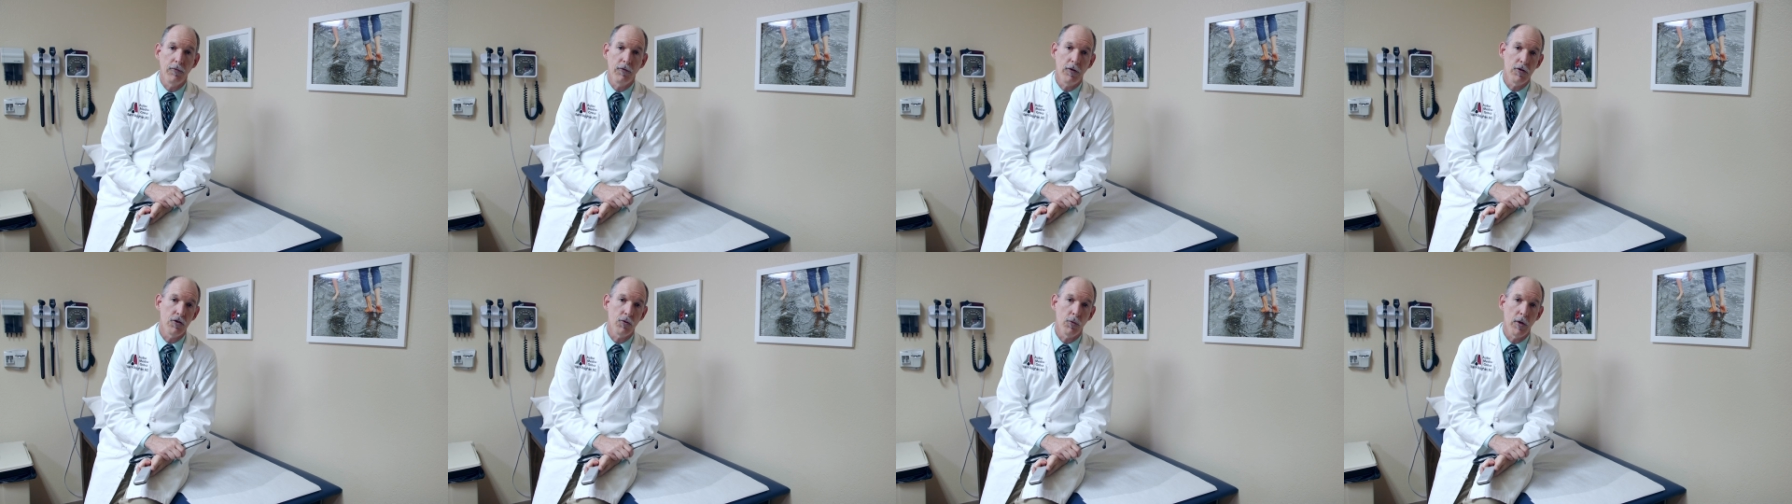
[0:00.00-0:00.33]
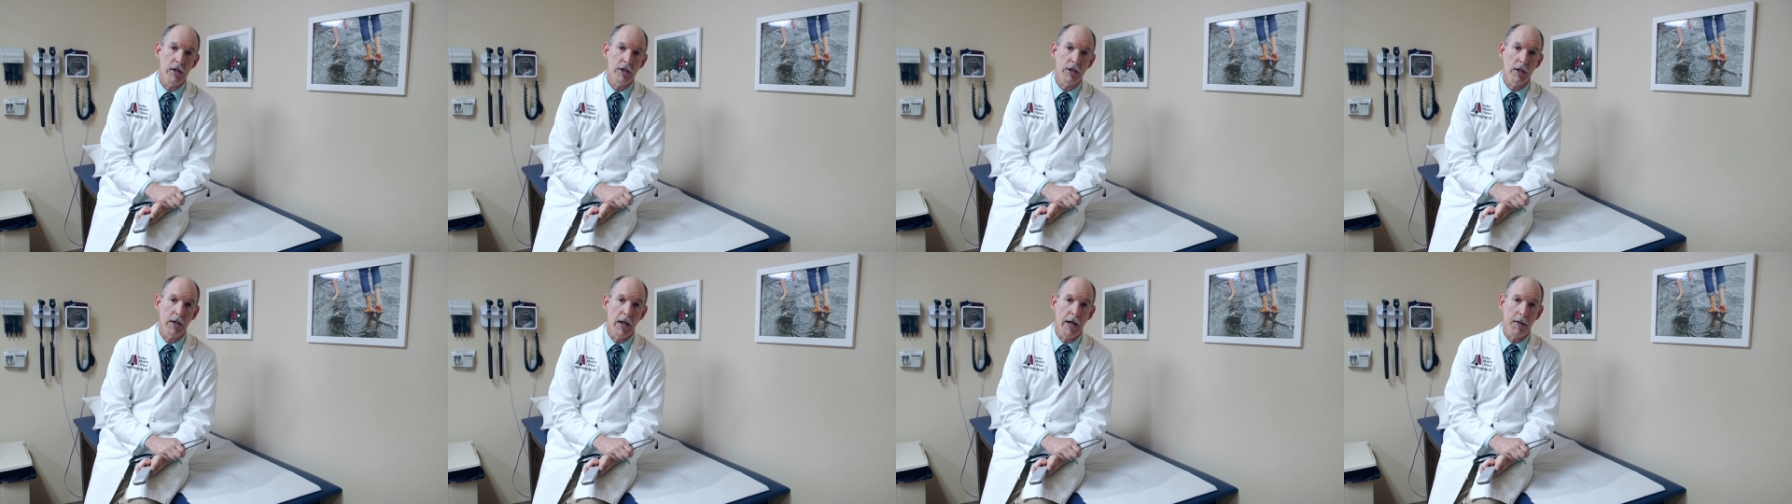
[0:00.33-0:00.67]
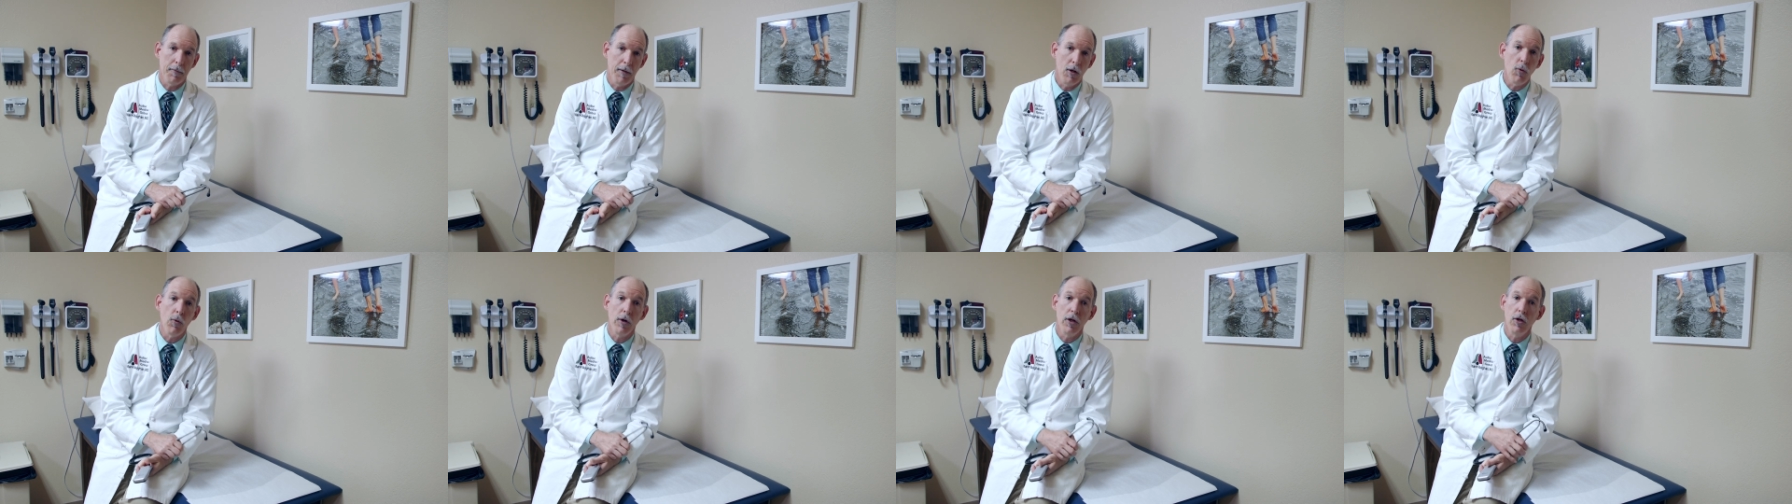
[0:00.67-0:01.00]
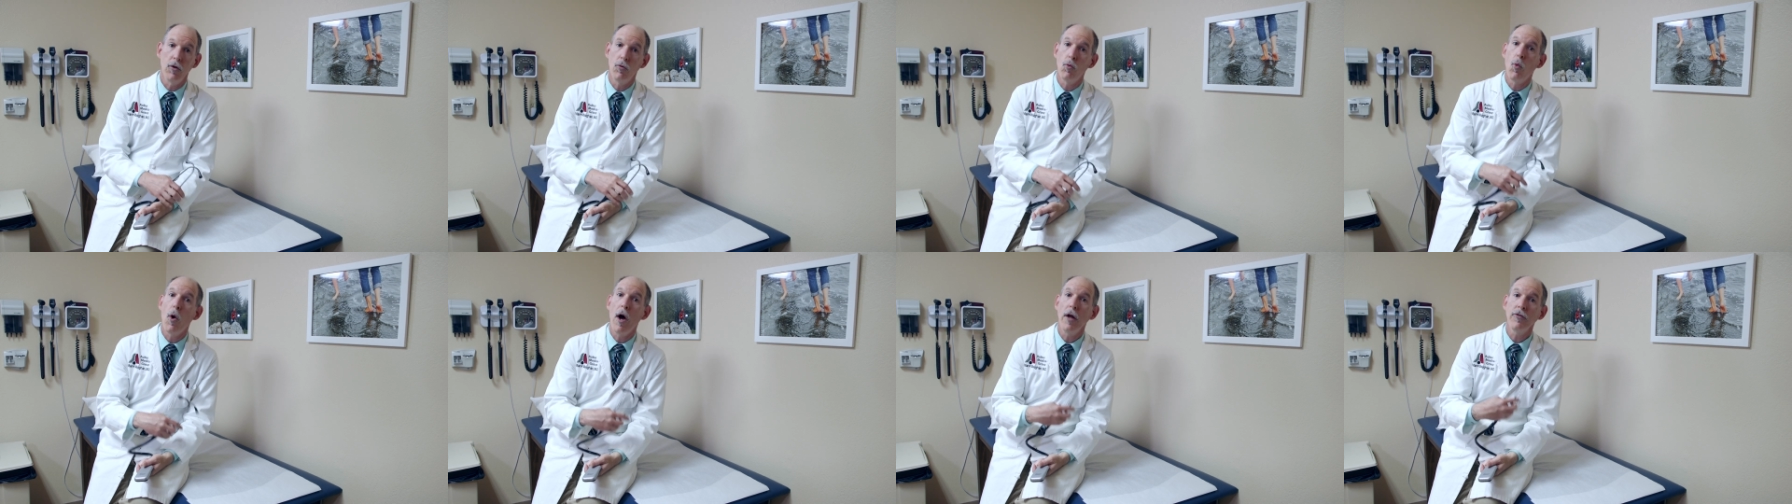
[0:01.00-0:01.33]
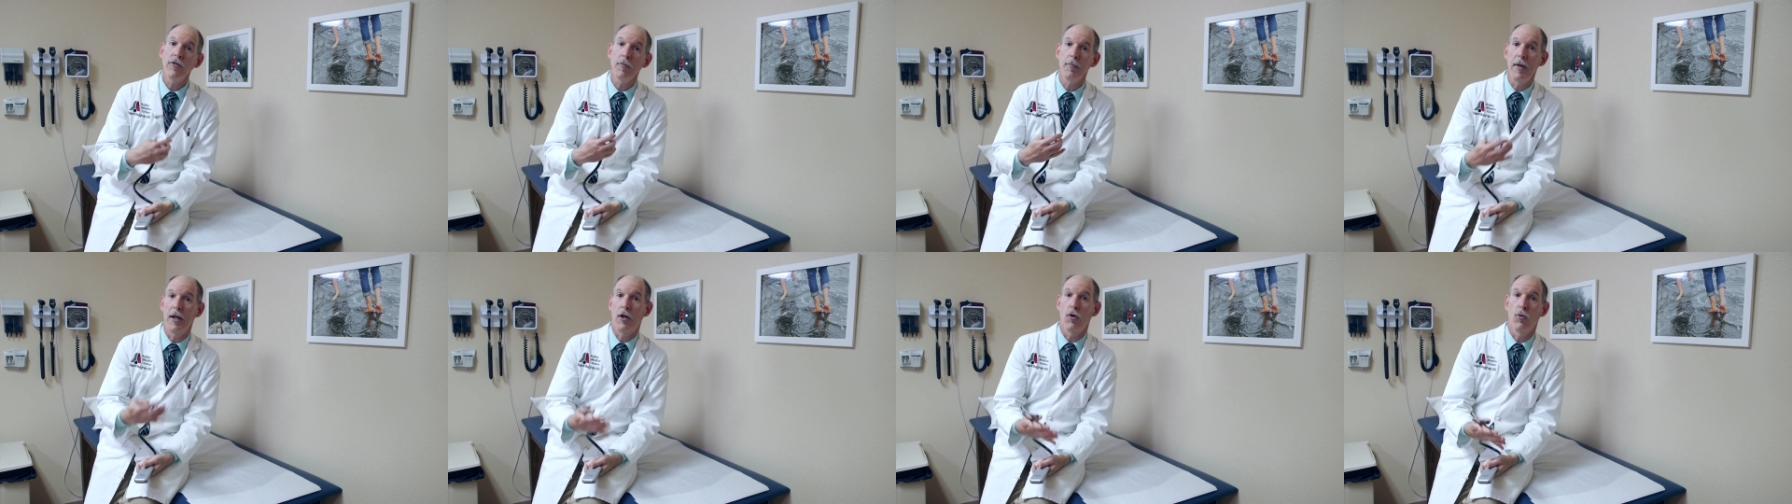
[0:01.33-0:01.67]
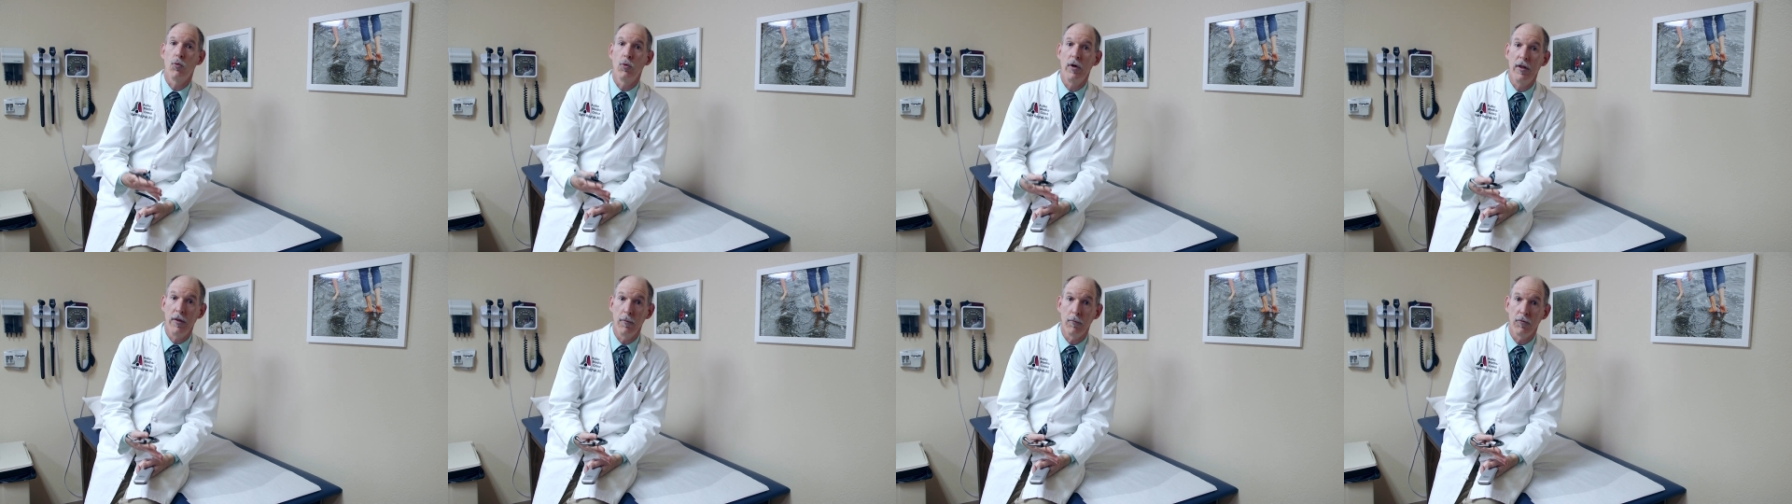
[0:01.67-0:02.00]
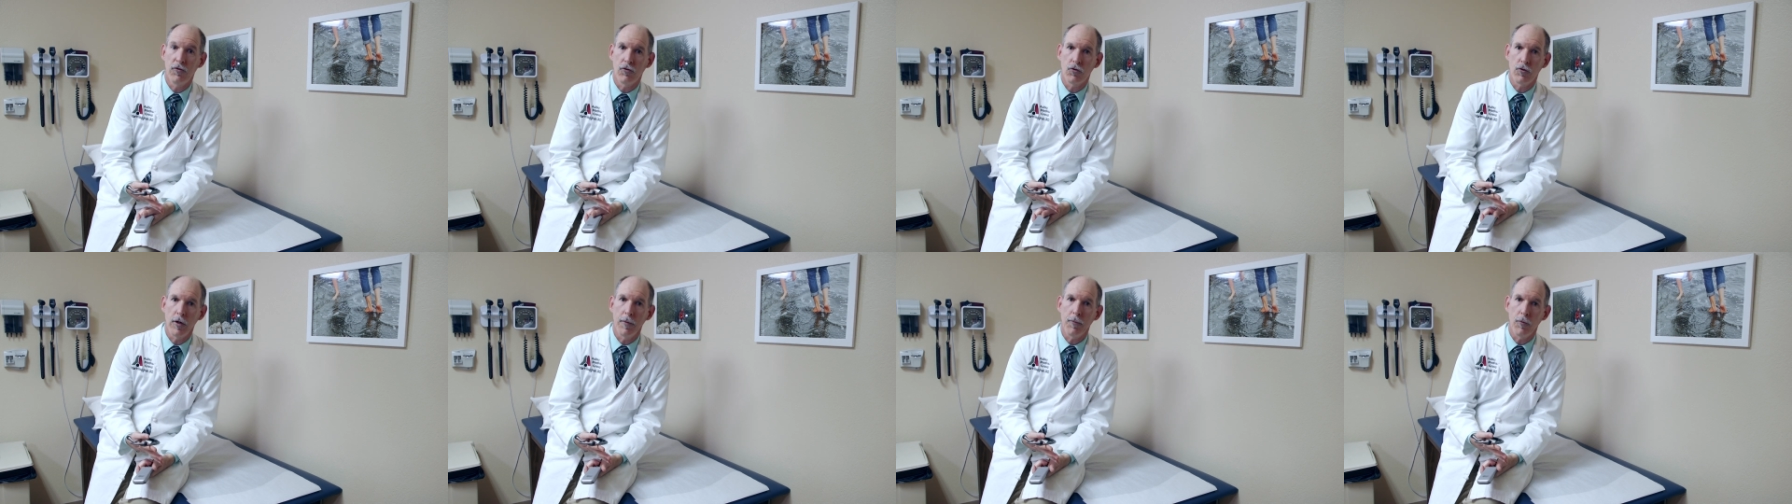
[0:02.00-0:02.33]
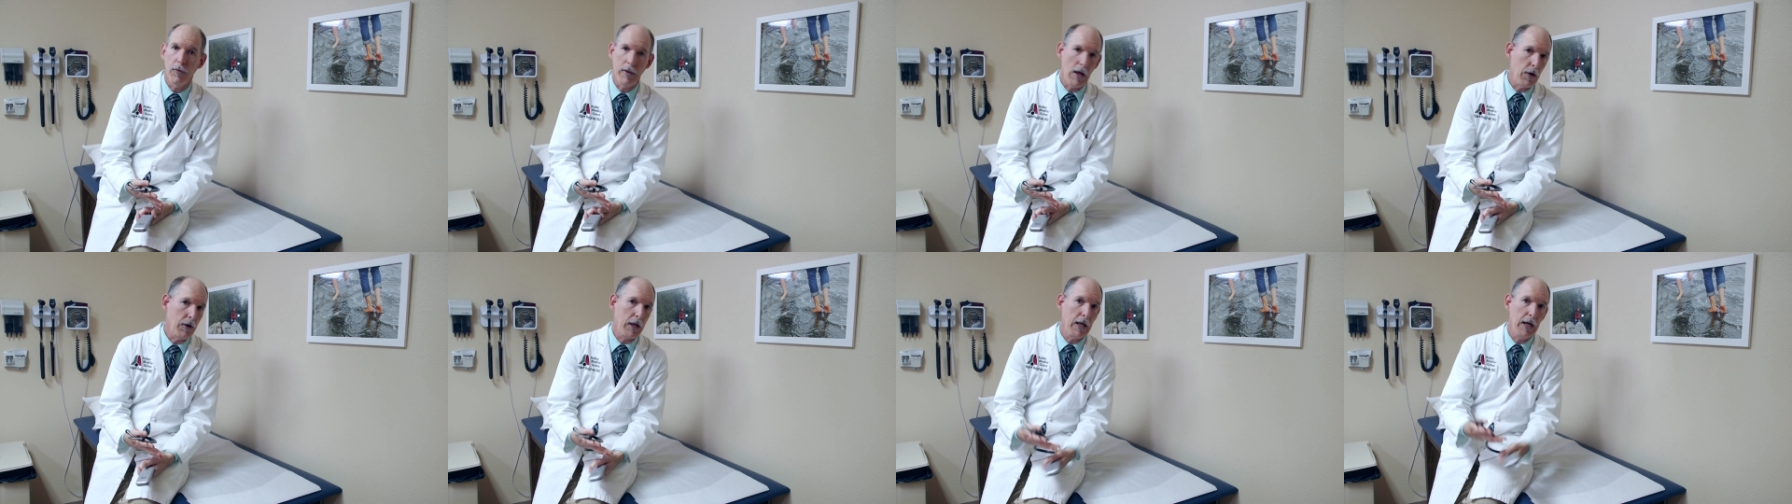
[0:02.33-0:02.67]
situation like me where you'd want to make a rhythm strip without